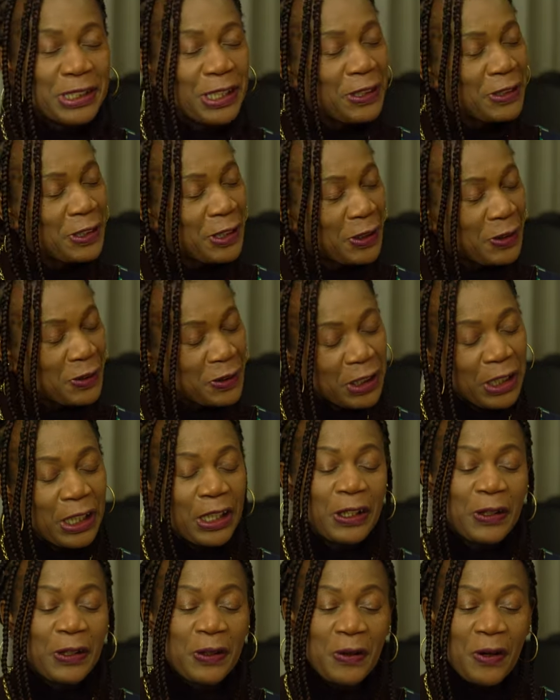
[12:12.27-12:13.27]
and you're
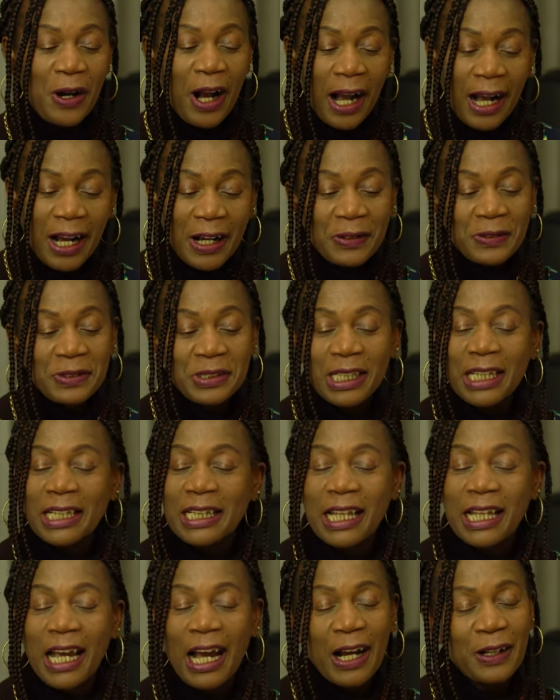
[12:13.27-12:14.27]
looking at your house
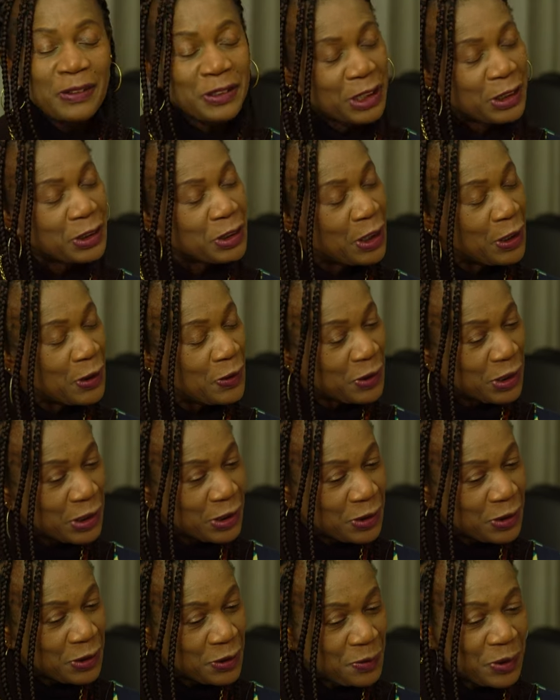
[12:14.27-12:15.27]
and the house that you're
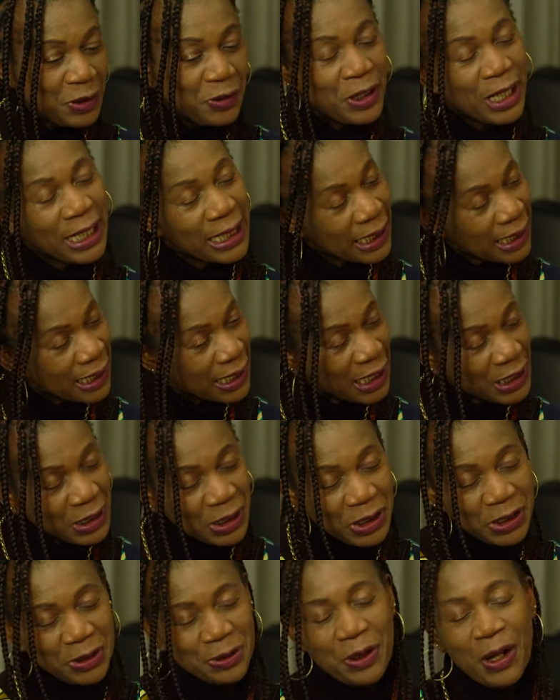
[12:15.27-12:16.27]
looking to be renting
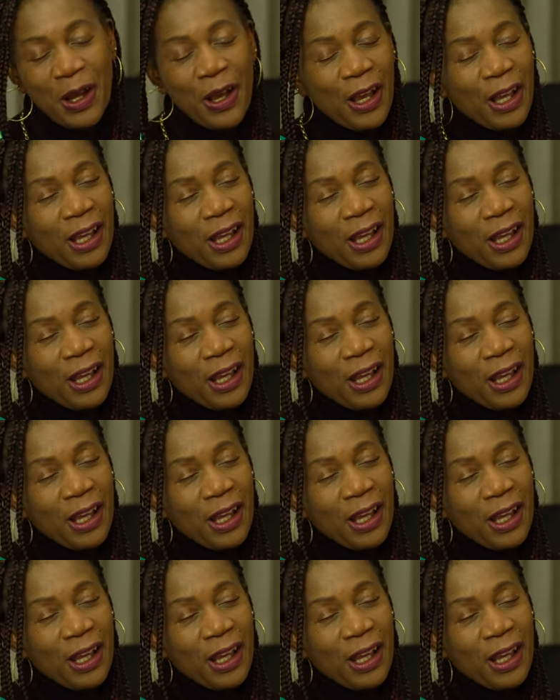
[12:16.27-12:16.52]
into.